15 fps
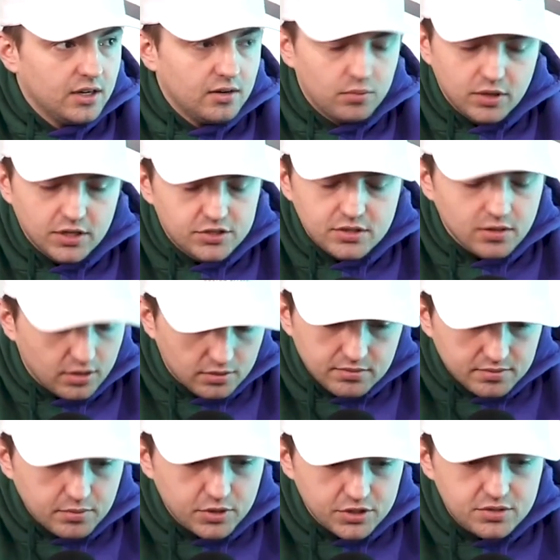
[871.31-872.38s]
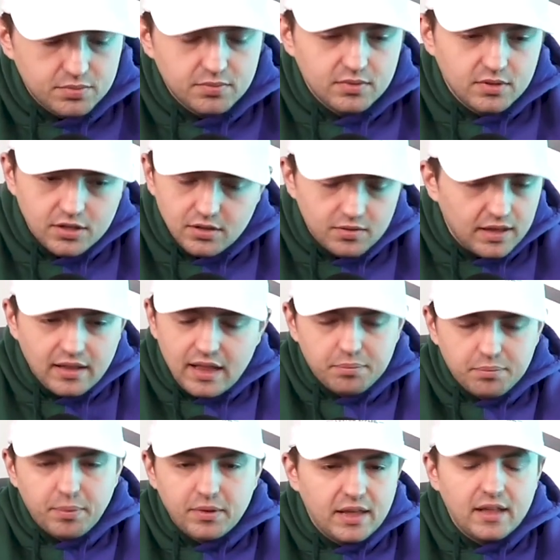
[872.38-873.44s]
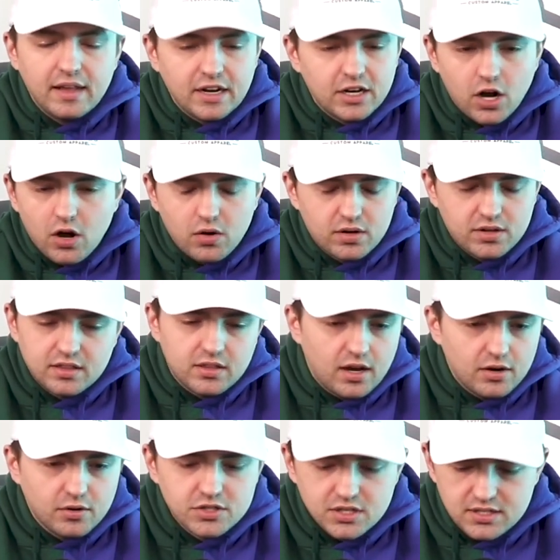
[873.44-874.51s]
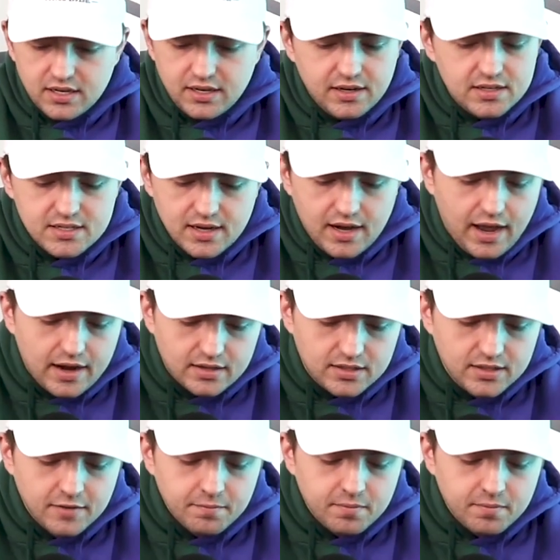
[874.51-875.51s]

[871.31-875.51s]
which is they let go because they thought it was just an innocent act.